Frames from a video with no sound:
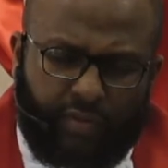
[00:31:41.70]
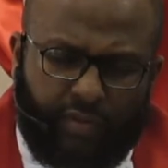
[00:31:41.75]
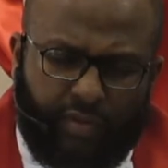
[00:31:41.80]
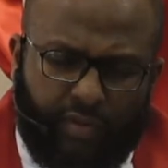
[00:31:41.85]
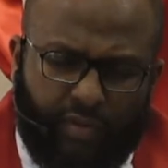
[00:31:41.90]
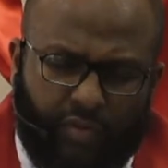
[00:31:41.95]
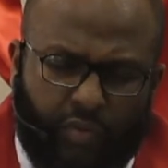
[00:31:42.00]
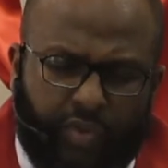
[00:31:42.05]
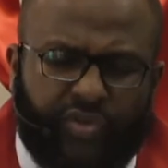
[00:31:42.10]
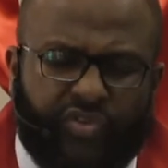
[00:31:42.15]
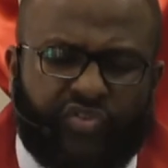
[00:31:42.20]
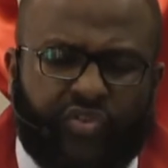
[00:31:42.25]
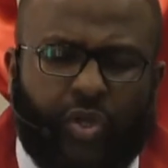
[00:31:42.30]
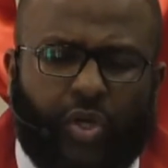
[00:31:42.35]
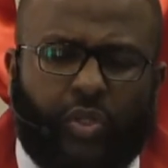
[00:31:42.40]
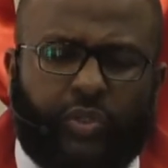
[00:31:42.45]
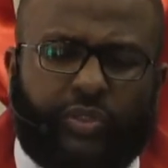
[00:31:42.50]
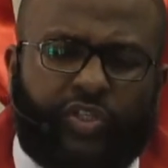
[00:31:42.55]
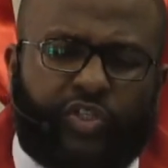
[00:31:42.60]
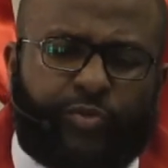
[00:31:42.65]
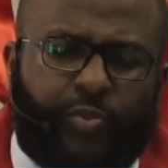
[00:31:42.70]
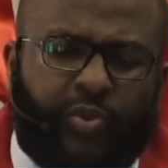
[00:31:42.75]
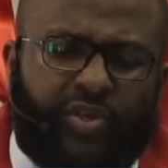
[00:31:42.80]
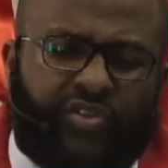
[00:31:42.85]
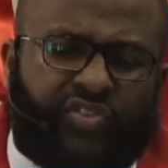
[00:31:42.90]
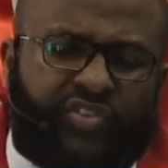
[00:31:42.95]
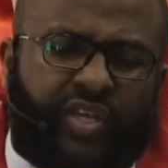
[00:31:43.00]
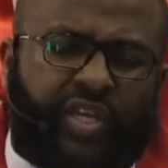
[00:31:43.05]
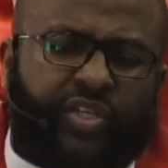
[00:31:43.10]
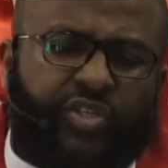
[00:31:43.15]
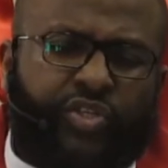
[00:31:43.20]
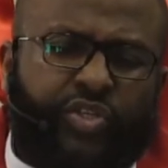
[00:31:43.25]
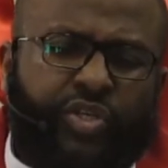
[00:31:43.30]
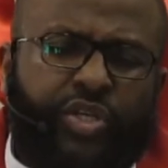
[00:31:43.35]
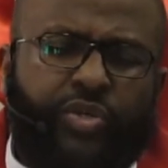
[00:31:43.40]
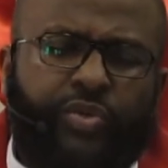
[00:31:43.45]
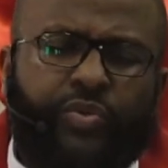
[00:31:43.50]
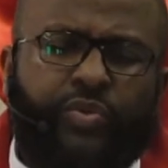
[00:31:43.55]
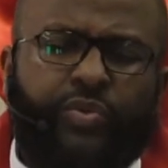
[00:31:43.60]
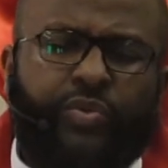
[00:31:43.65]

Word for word: What is the Holy Spirit saying to you?